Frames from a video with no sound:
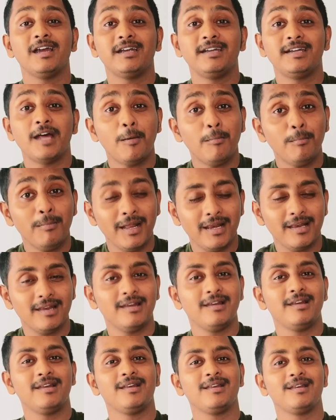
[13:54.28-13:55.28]
Dumbbell.
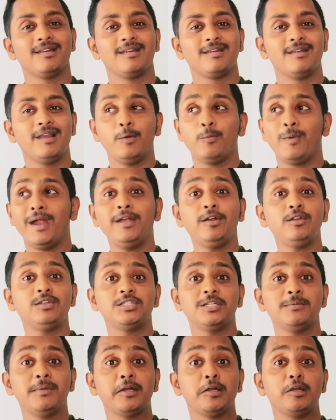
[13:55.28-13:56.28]
I went to
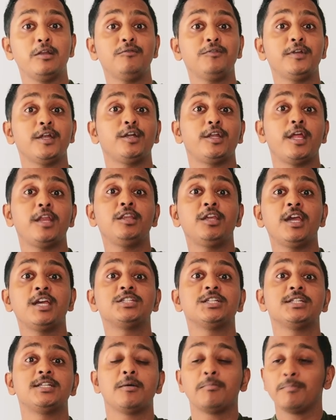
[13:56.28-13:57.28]
gym and lifted ten K
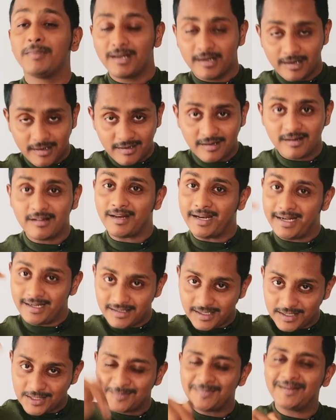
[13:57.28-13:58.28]
G dumbbell. Write
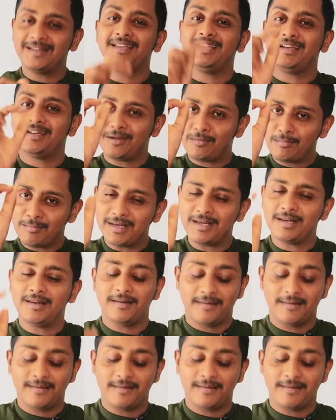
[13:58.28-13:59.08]
that spelling, dumbbell.